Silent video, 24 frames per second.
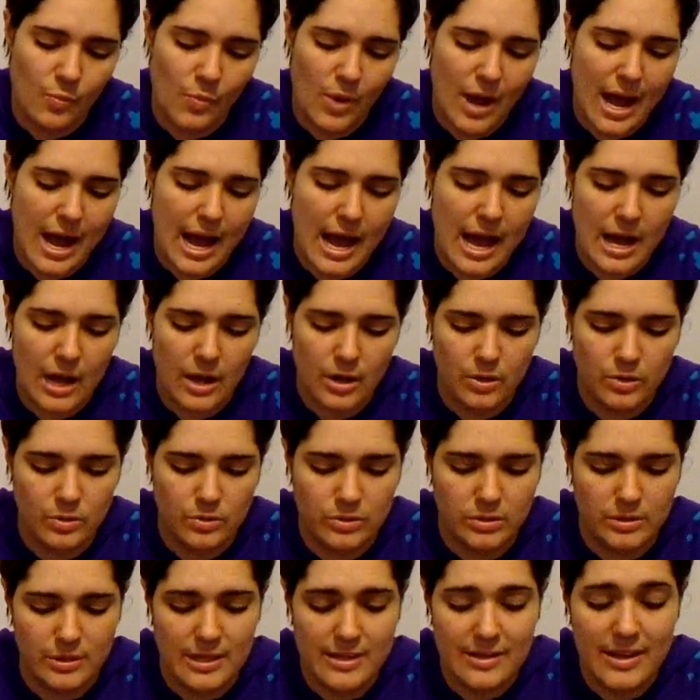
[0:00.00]

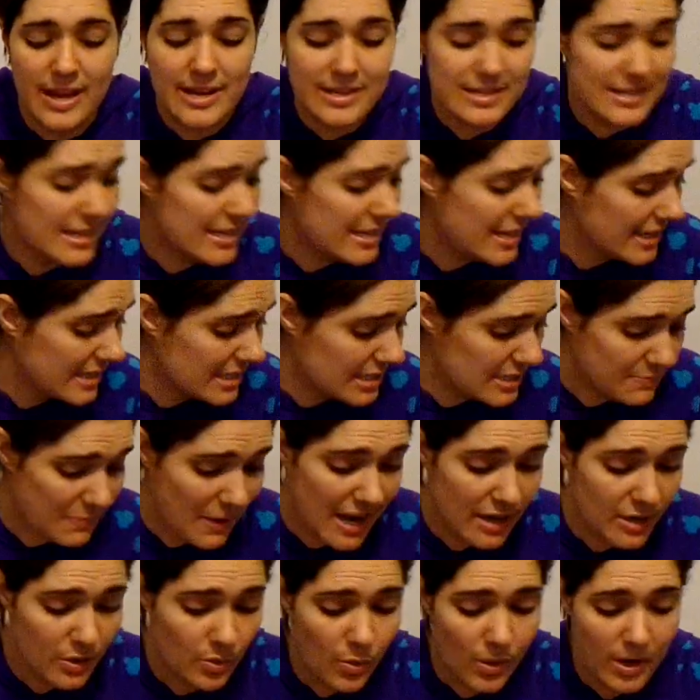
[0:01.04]
Wow. And that did
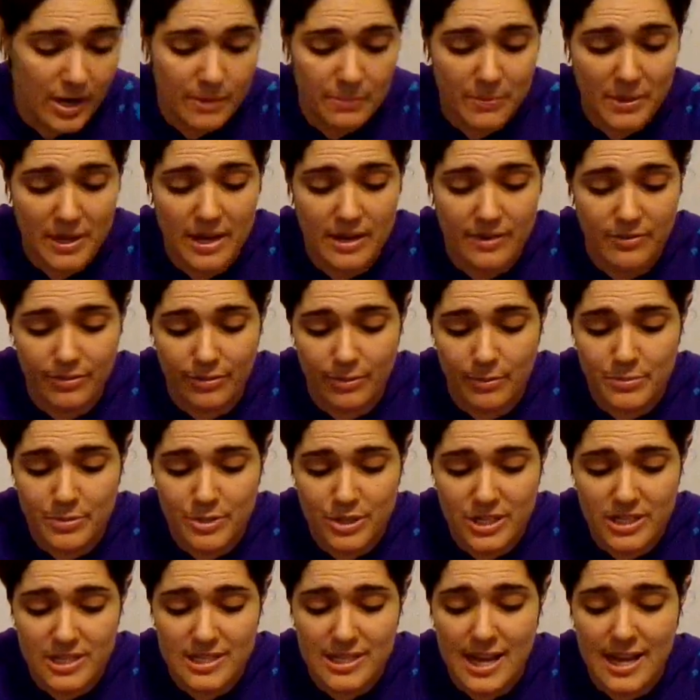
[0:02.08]
expand quite a bit. From
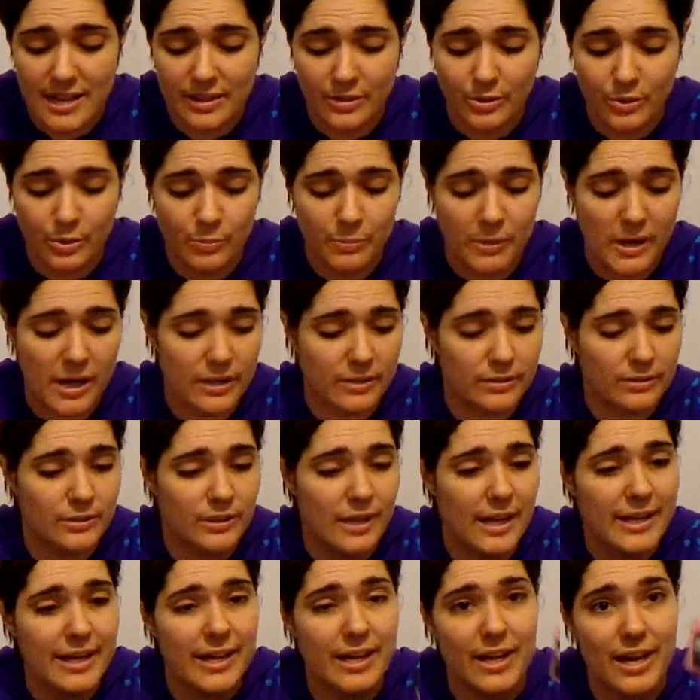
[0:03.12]
just that little
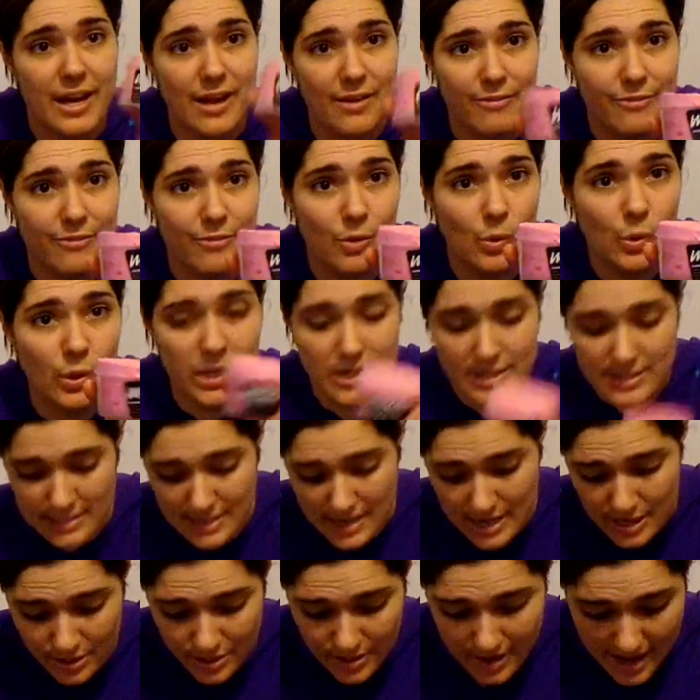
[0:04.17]
bottle, I got a full
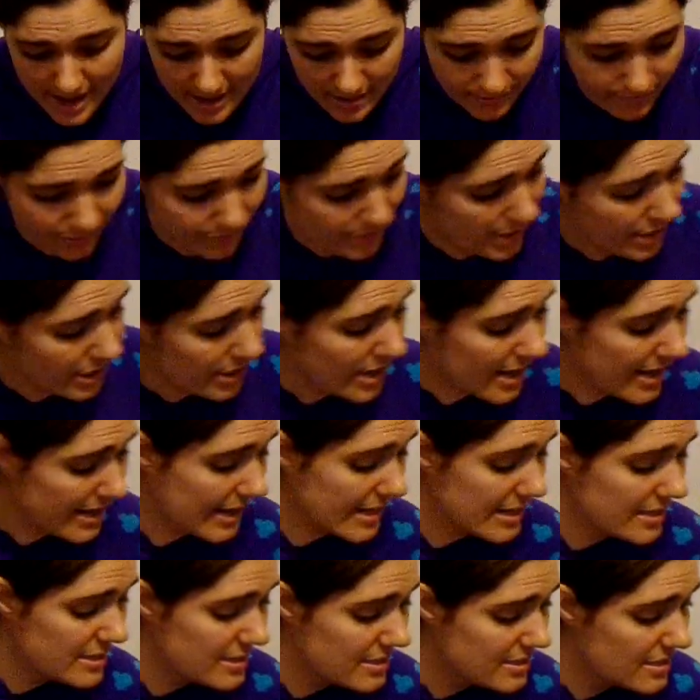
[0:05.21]
container out of here, and
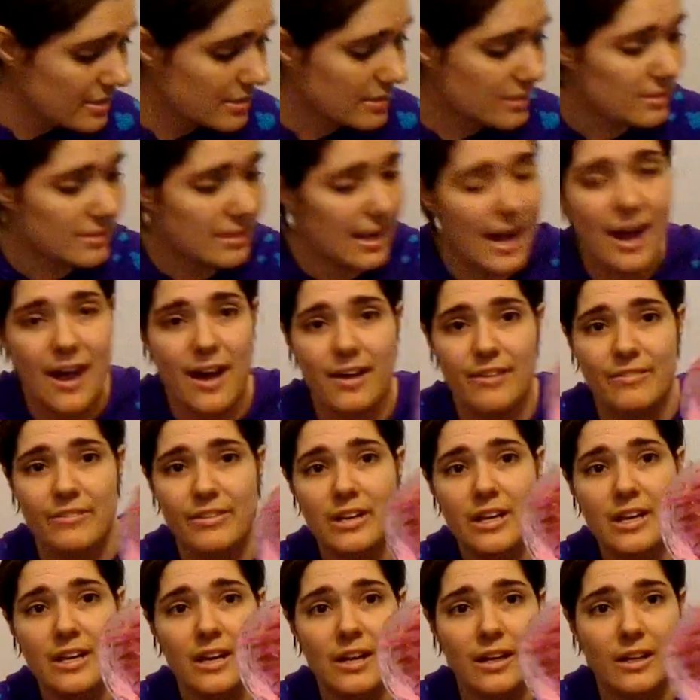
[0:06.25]
I still have
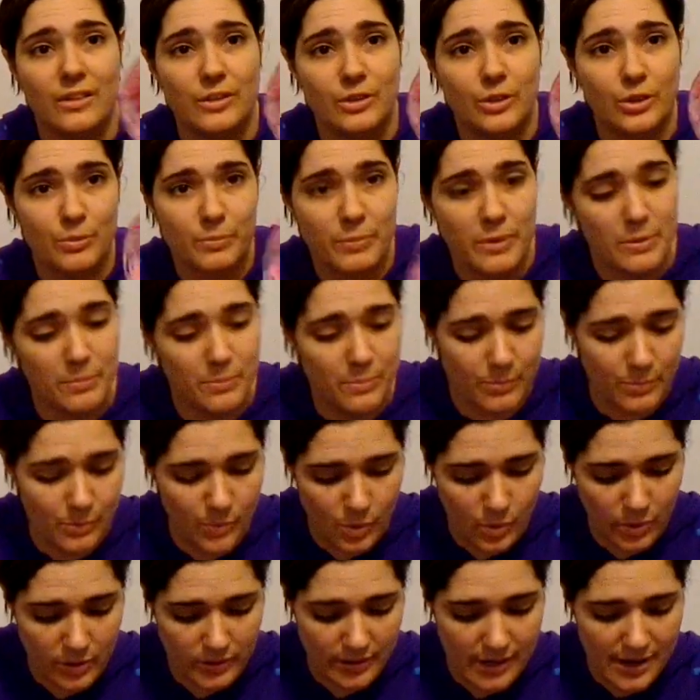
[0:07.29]
a little bit
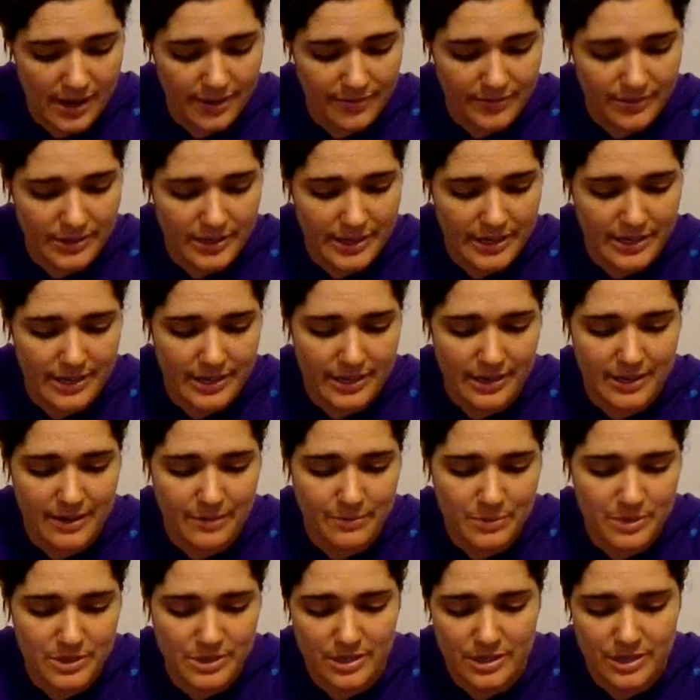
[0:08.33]
more left. Like,
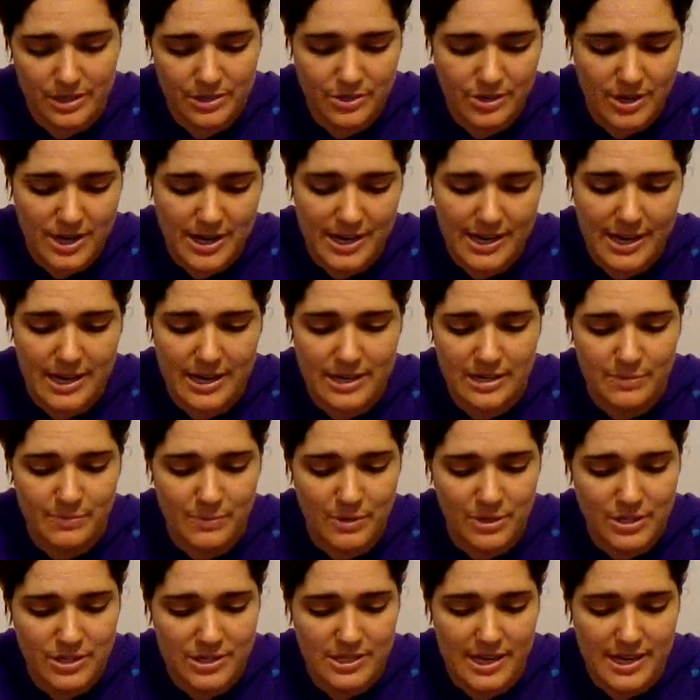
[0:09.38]
I'm just going to try to get as
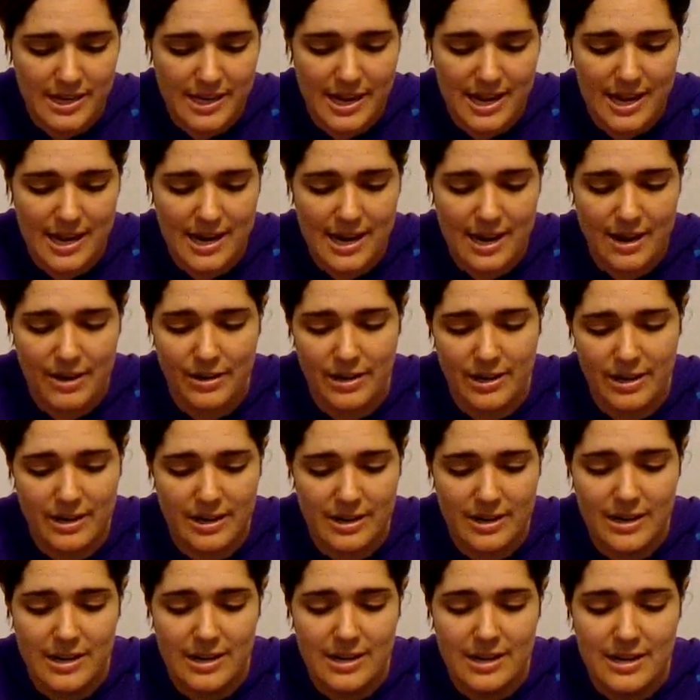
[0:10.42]
much as I can out
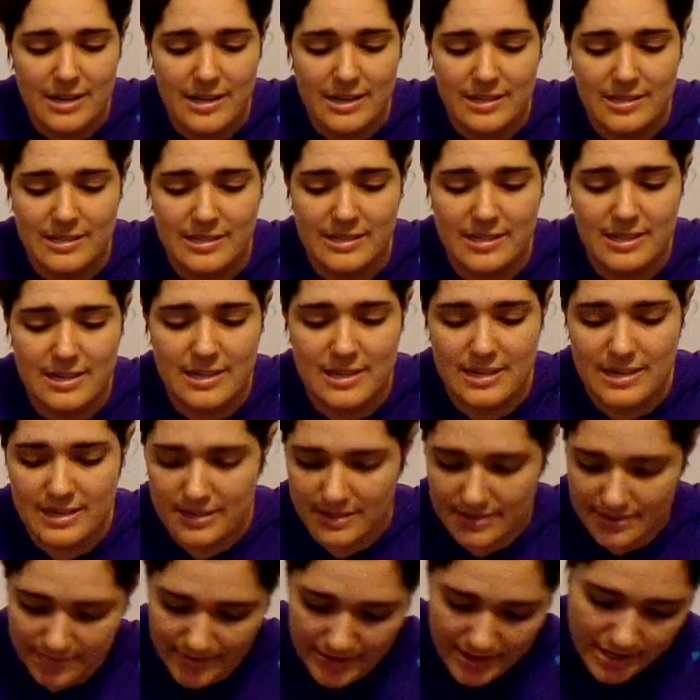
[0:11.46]
here and
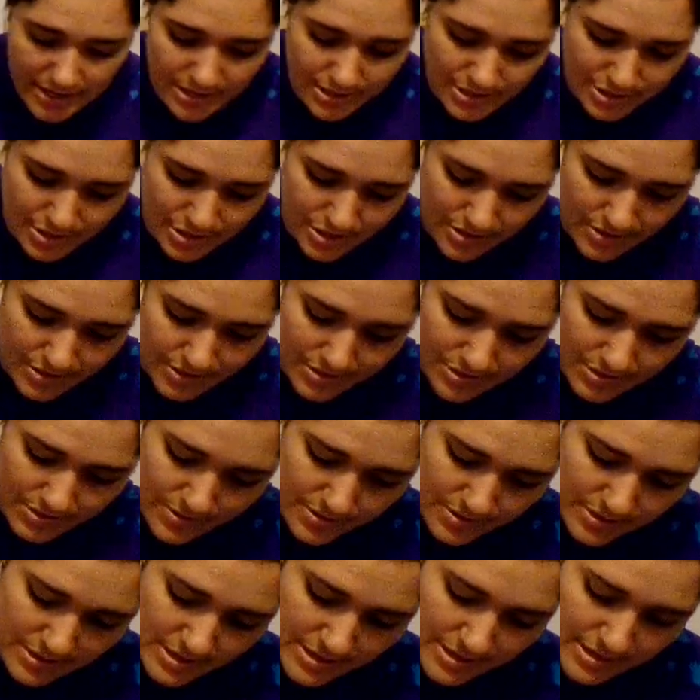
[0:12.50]
see if I can show you
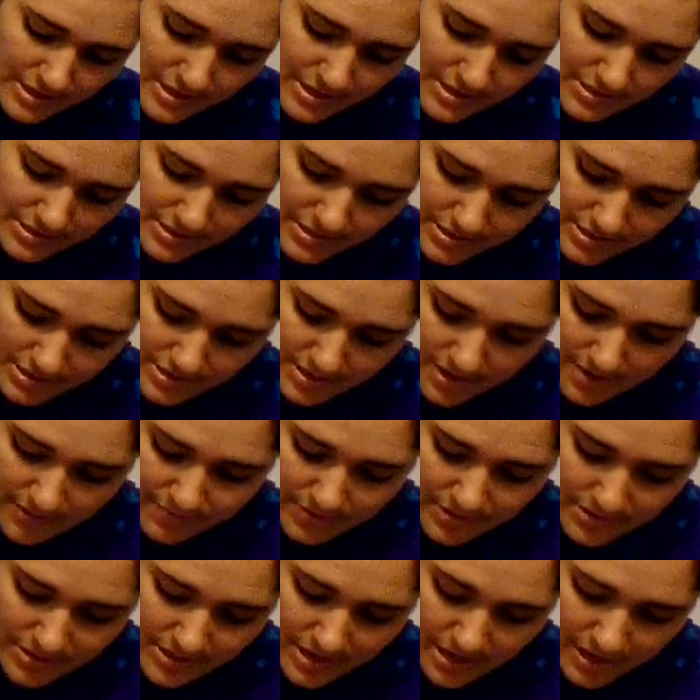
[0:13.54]
just
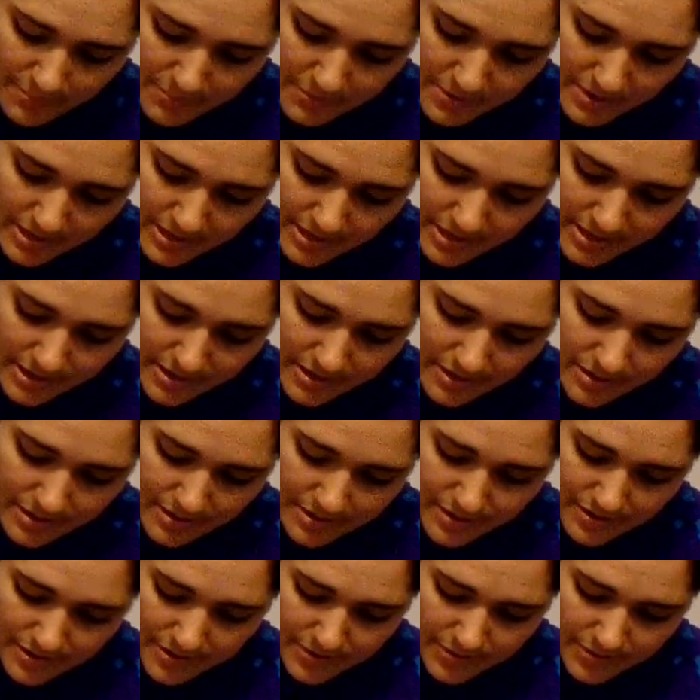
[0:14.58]
off the top of here.